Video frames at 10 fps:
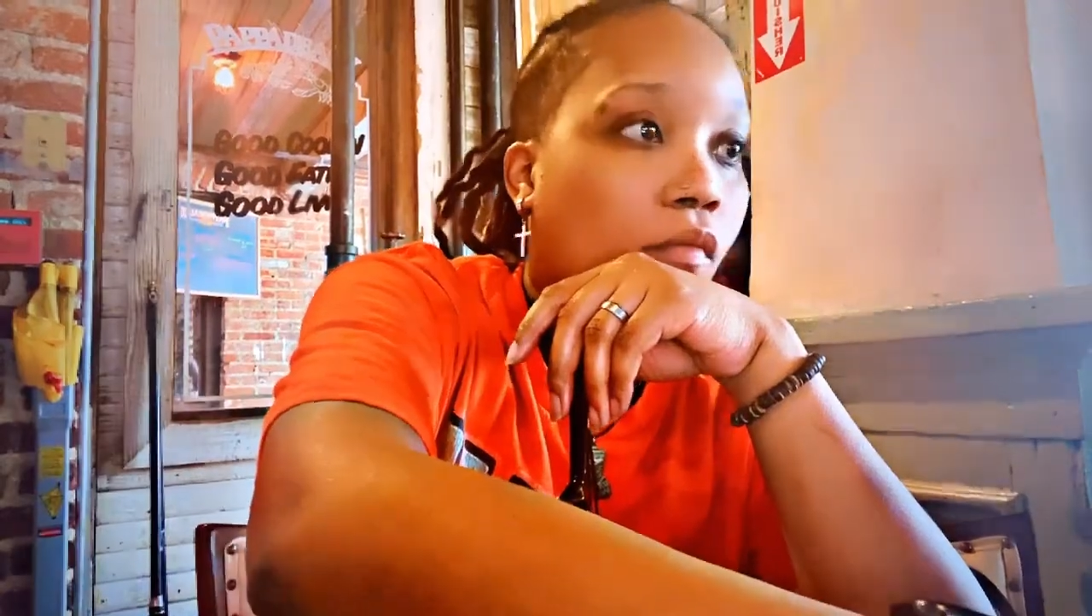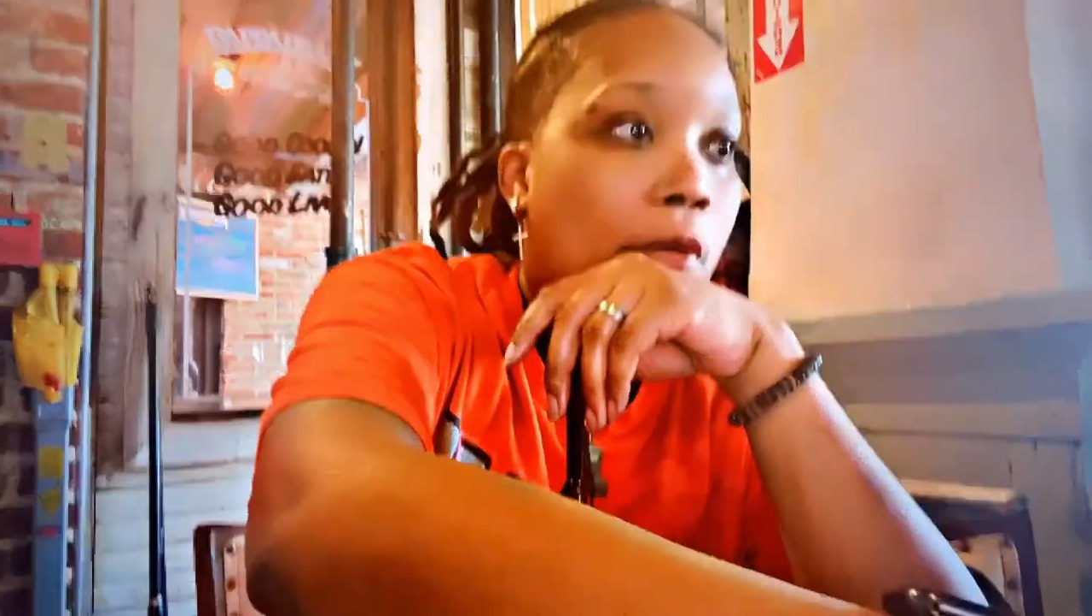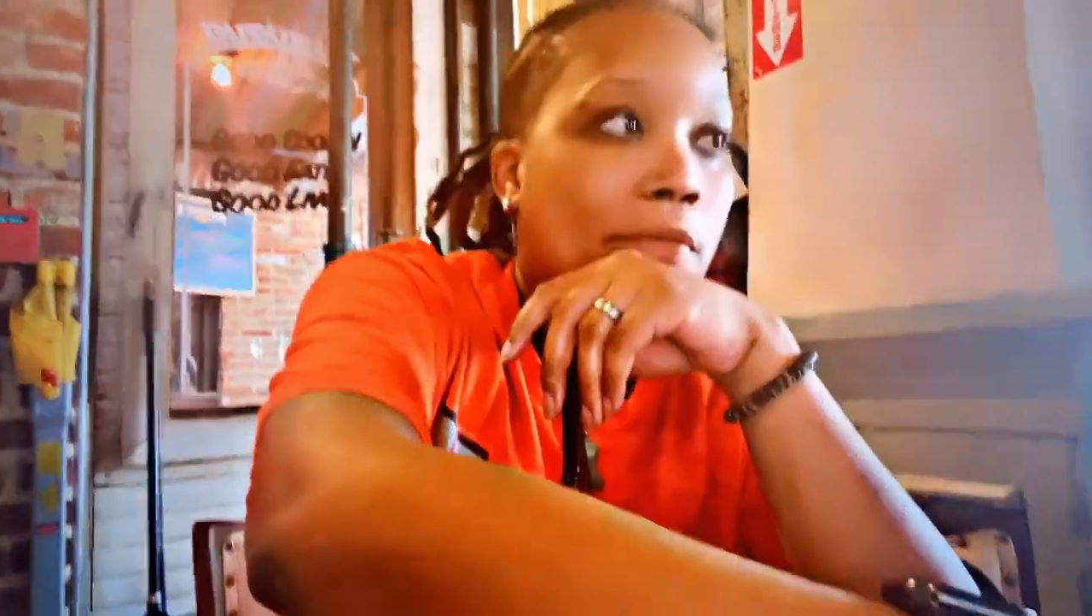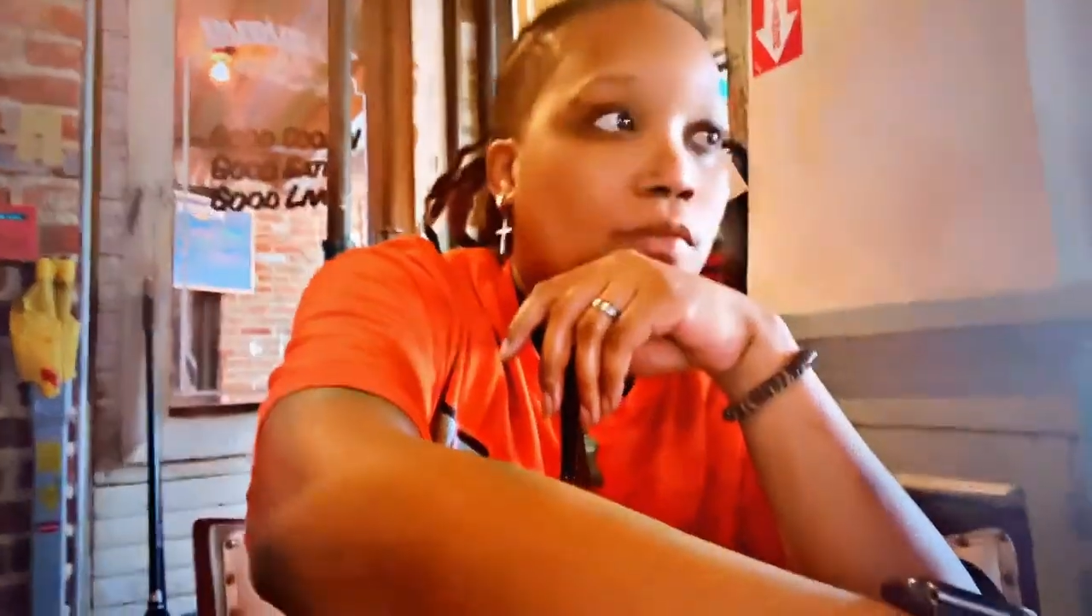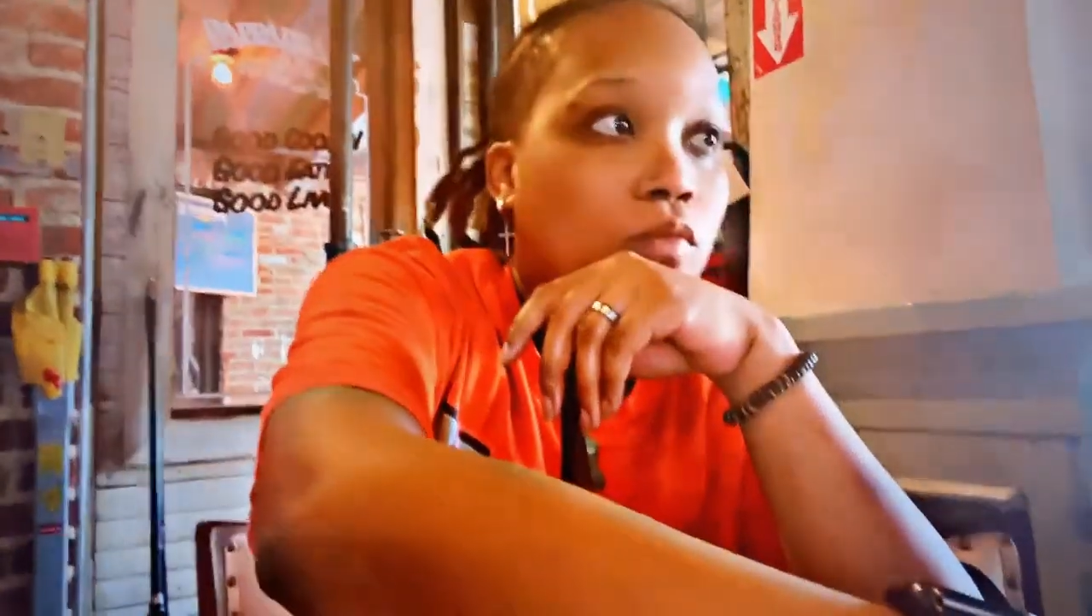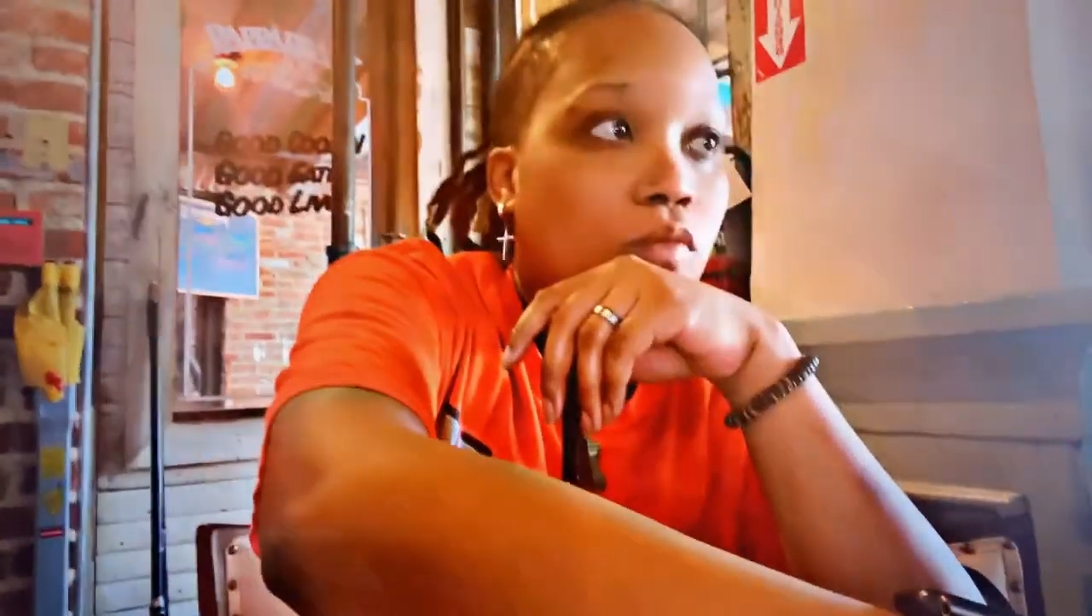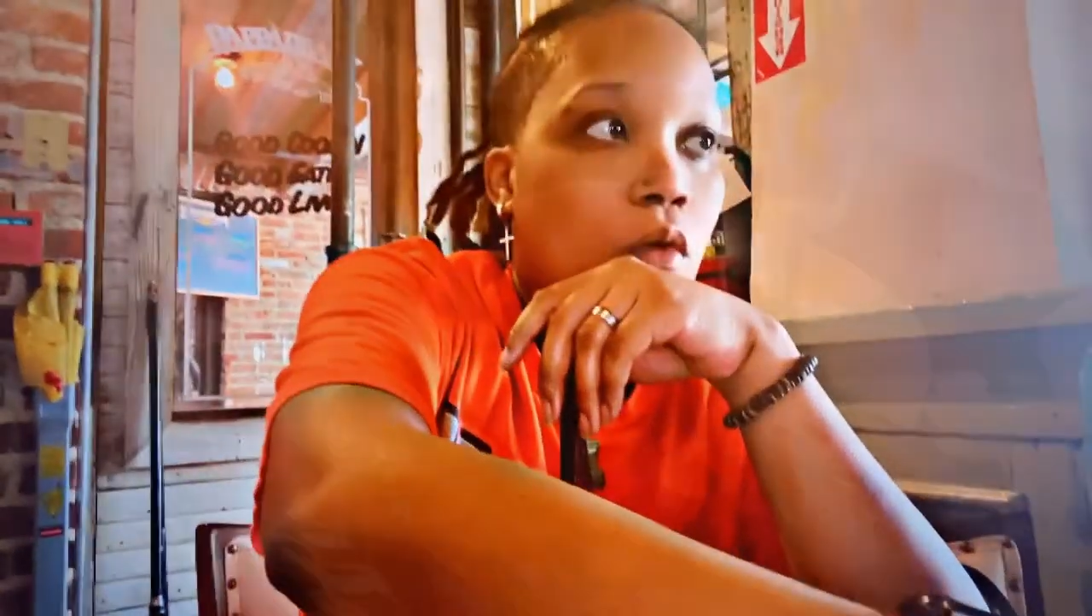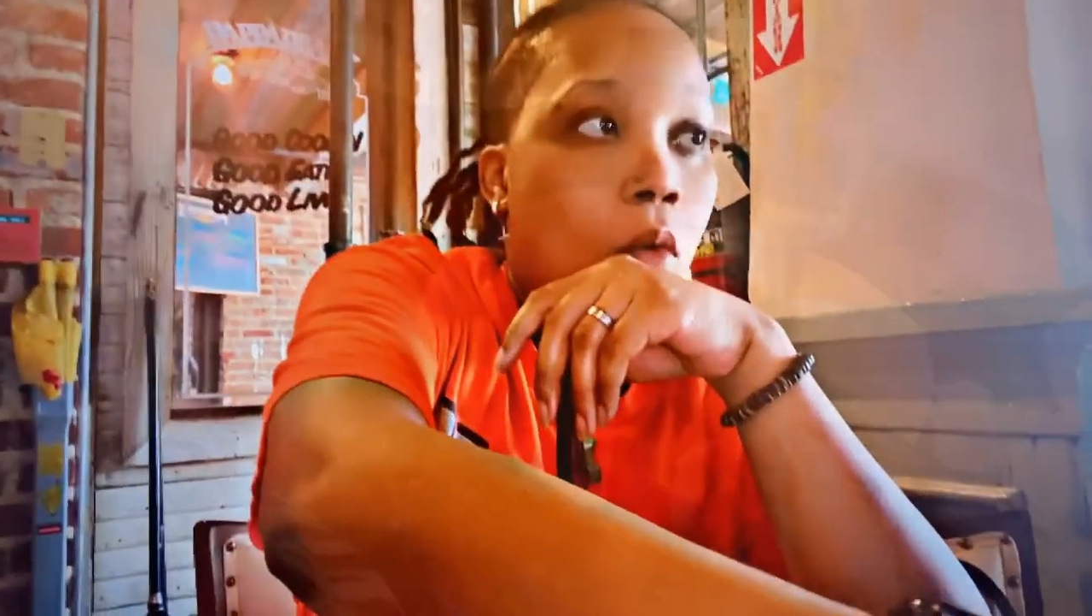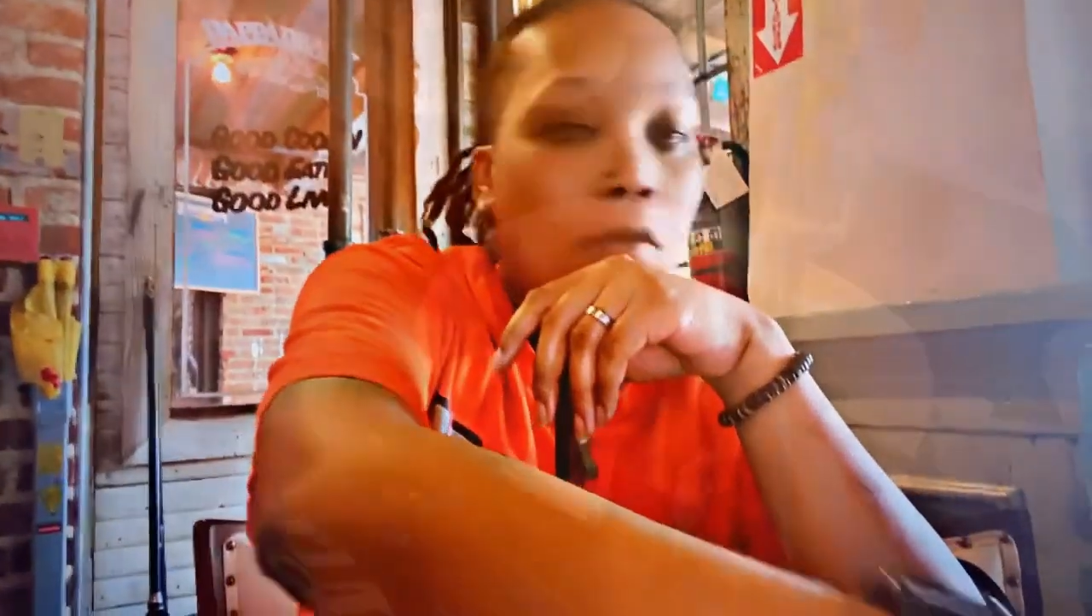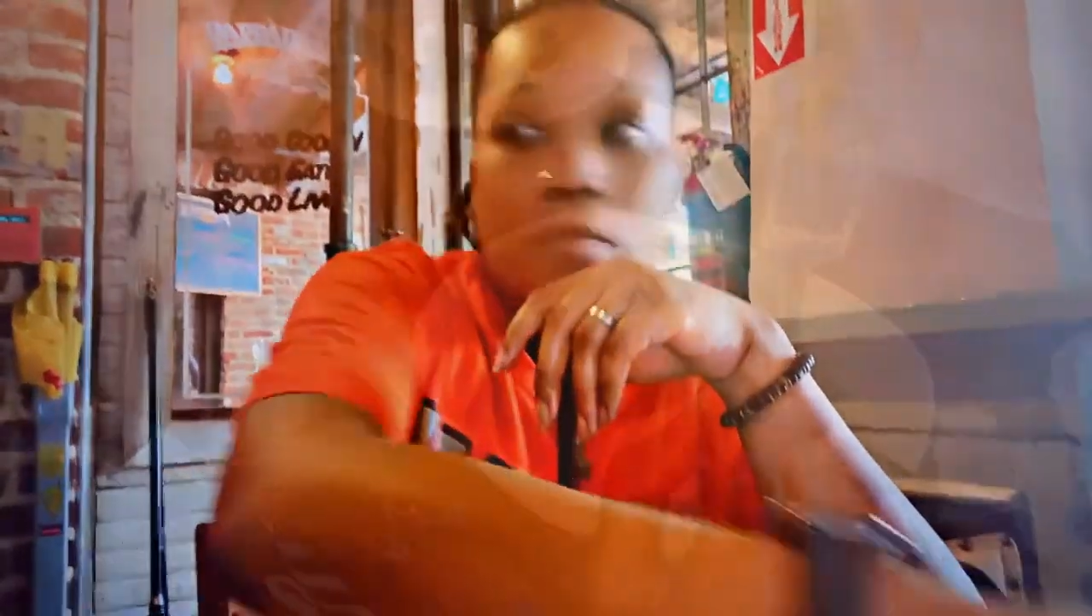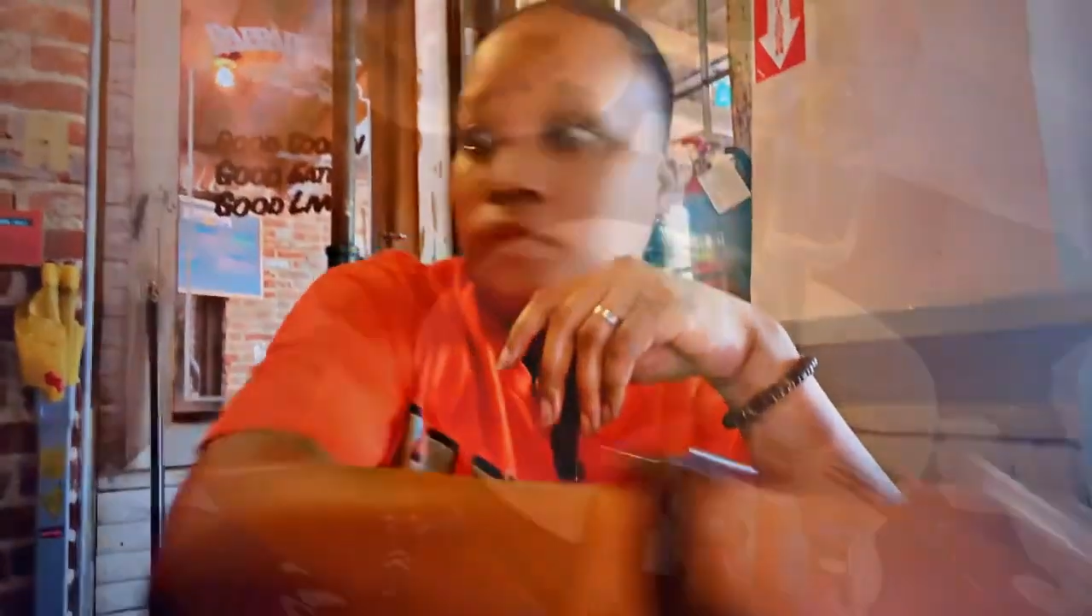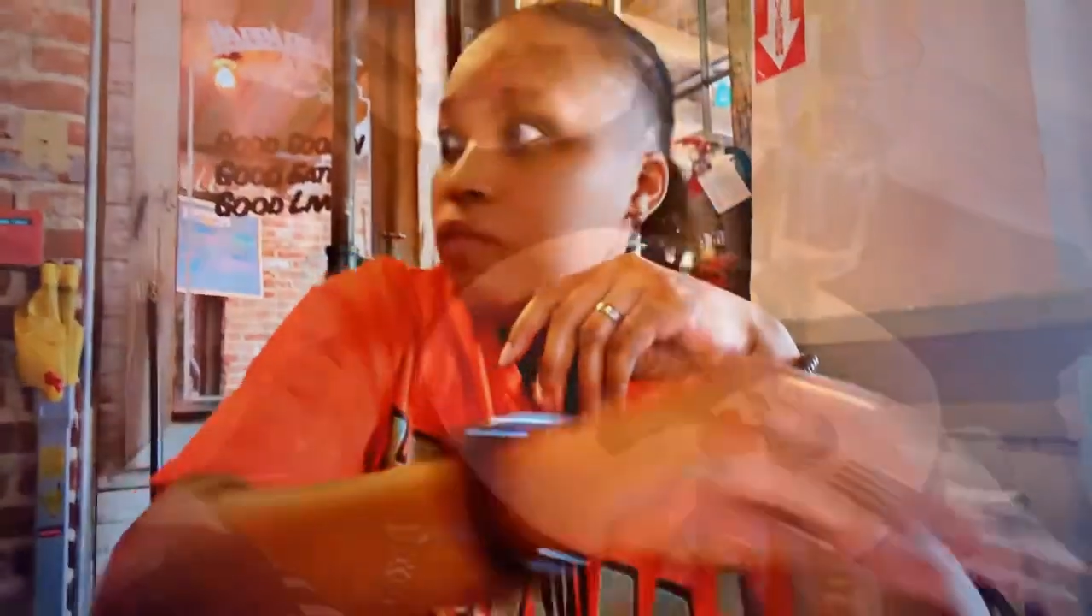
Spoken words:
Didn't have any bones.